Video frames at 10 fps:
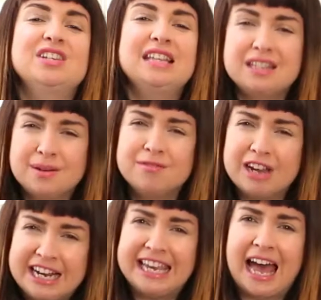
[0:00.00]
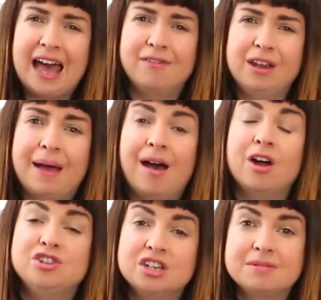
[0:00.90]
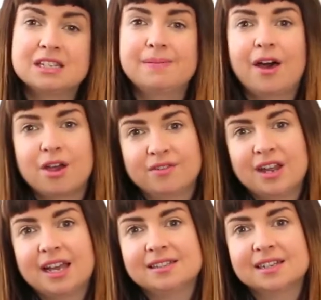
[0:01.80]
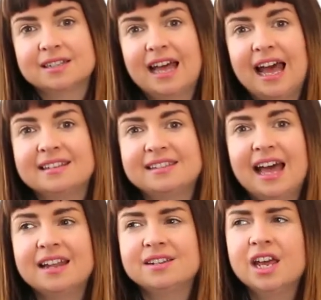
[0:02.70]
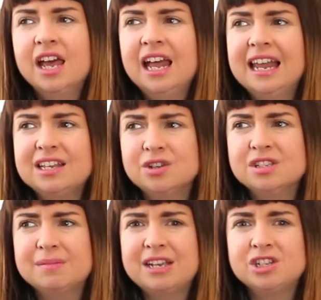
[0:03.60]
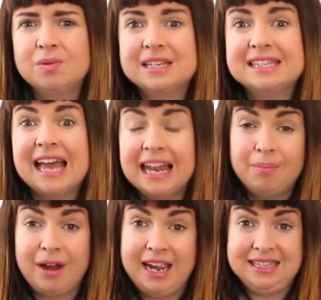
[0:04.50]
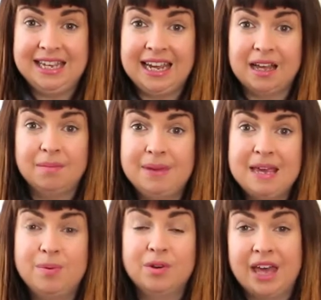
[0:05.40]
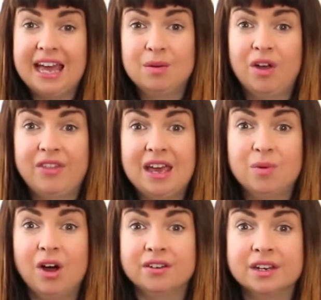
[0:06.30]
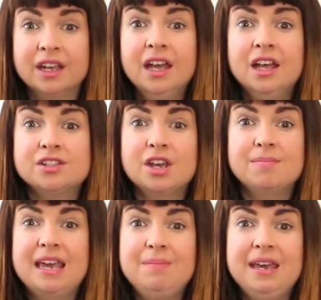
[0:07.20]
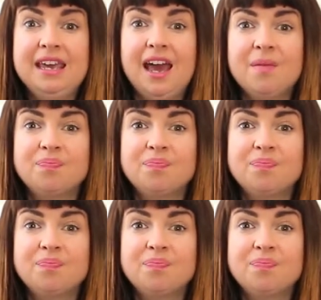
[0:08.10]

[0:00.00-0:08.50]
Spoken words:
just let's be really careful about our judgments about overnight success, and let's also make sure we're celebrating people getting what they want. So maybe